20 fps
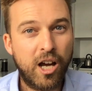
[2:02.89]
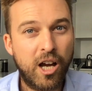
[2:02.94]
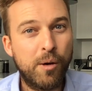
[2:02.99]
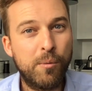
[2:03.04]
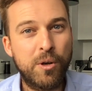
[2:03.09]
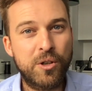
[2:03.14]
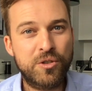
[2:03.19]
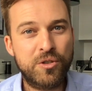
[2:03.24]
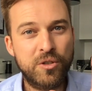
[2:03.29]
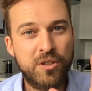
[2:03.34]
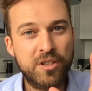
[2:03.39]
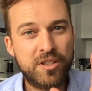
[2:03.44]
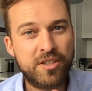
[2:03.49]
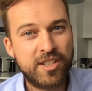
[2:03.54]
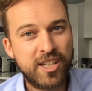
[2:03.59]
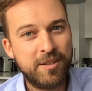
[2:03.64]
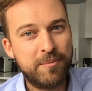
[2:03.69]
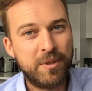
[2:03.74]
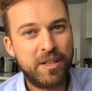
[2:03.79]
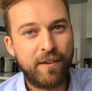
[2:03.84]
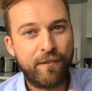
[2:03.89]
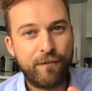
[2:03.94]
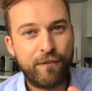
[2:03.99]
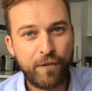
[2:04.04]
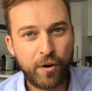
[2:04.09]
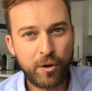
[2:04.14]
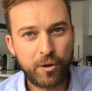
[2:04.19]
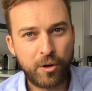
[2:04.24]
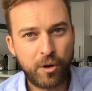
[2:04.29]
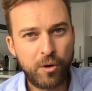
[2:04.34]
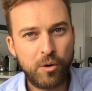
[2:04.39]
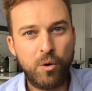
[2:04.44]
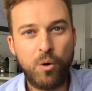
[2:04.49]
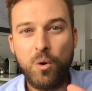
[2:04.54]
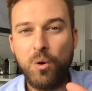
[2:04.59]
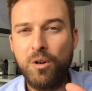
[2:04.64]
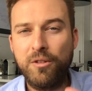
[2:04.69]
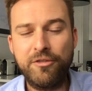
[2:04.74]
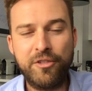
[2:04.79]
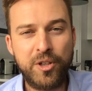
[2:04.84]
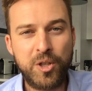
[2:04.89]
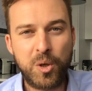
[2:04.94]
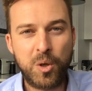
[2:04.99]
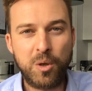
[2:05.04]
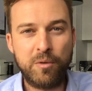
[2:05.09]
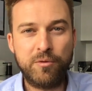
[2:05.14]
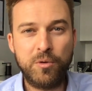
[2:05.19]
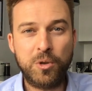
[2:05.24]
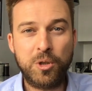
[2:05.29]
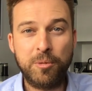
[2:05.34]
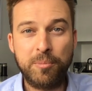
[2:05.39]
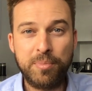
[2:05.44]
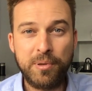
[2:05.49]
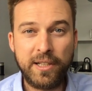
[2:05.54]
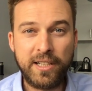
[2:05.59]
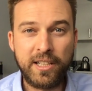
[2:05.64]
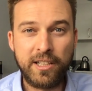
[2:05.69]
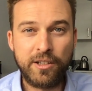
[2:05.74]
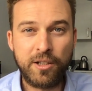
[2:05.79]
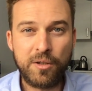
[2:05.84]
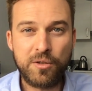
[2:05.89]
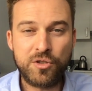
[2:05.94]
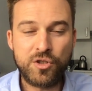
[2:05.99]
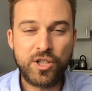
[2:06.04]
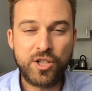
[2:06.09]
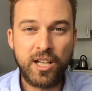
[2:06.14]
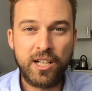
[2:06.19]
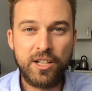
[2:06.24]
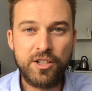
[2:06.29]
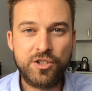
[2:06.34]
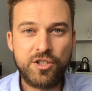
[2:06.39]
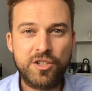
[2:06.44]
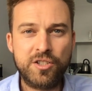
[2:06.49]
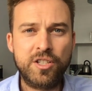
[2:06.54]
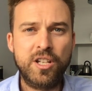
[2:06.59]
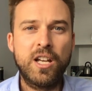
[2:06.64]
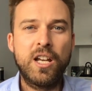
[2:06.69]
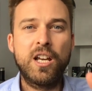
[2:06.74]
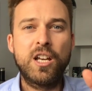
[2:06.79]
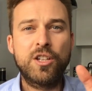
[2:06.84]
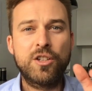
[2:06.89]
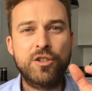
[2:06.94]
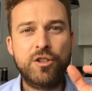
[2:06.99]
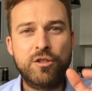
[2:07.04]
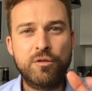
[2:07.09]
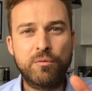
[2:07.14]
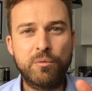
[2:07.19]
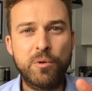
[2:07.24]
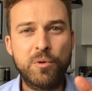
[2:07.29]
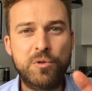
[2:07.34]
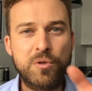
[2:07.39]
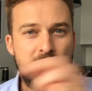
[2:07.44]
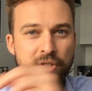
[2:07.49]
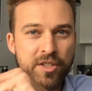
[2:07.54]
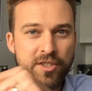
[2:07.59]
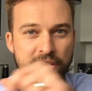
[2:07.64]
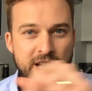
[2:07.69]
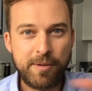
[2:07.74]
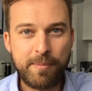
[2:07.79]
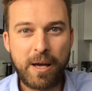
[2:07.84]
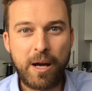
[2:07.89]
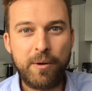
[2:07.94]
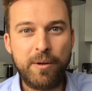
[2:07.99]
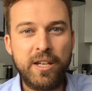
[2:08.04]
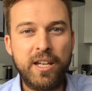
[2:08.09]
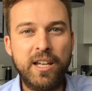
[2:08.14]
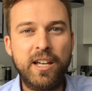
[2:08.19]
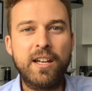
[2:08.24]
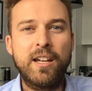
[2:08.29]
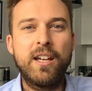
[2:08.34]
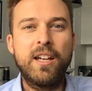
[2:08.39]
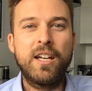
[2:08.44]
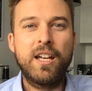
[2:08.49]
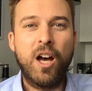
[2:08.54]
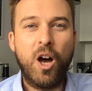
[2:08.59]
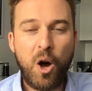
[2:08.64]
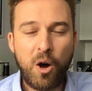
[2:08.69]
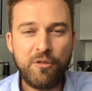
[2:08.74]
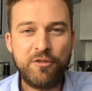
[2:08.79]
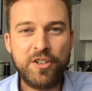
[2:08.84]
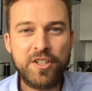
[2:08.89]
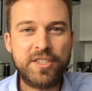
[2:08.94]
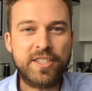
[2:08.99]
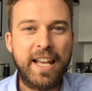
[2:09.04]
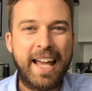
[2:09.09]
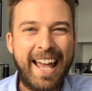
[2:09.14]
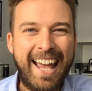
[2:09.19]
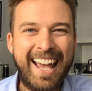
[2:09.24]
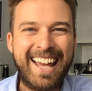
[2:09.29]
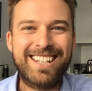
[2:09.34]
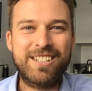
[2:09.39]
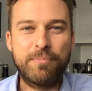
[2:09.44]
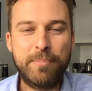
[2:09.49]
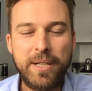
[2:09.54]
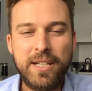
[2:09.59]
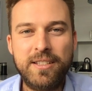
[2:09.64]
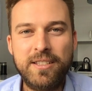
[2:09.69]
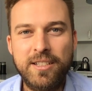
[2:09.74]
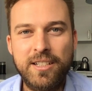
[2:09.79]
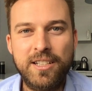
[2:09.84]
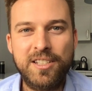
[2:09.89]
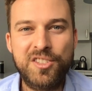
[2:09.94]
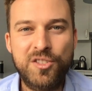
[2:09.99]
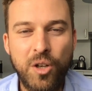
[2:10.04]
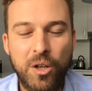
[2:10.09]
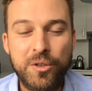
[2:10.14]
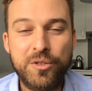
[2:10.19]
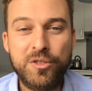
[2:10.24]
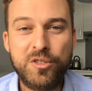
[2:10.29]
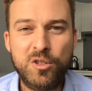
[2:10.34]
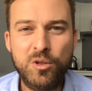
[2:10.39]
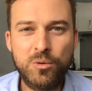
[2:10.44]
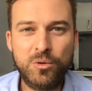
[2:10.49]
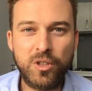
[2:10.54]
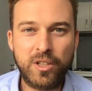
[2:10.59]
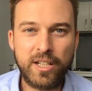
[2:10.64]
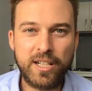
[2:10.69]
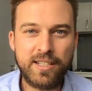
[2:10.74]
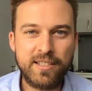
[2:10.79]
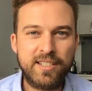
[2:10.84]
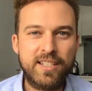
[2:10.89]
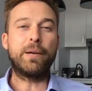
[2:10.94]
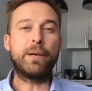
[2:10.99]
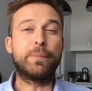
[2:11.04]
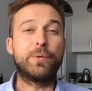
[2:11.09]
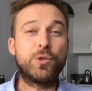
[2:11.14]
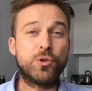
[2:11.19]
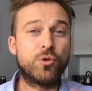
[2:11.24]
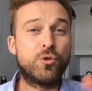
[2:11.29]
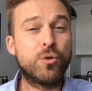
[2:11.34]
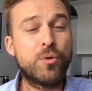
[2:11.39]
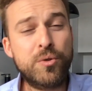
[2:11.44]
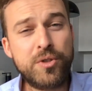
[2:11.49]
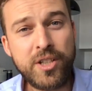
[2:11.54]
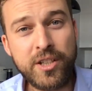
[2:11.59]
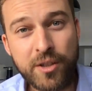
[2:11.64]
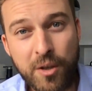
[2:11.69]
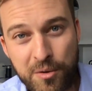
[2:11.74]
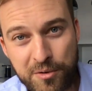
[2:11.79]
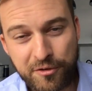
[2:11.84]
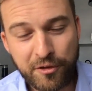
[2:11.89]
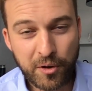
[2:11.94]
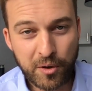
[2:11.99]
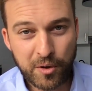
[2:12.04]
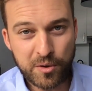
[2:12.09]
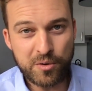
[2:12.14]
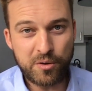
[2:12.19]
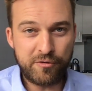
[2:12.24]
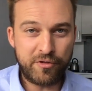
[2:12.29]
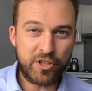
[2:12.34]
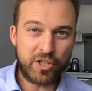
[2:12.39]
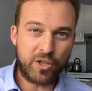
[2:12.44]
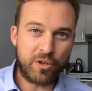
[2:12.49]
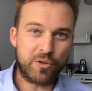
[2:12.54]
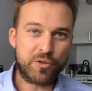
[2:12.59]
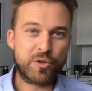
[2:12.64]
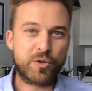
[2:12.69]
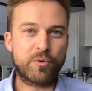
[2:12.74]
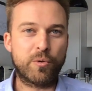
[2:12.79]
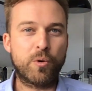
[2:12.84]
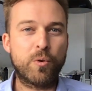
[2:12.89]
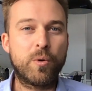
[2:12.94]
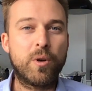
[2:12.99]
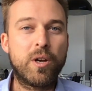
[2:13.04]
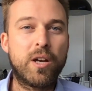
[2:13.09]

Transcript: I want you to send me a photo or a video of you completing those challenges through to this email here, office@pcs.school.nz. You do send those photos or videos through,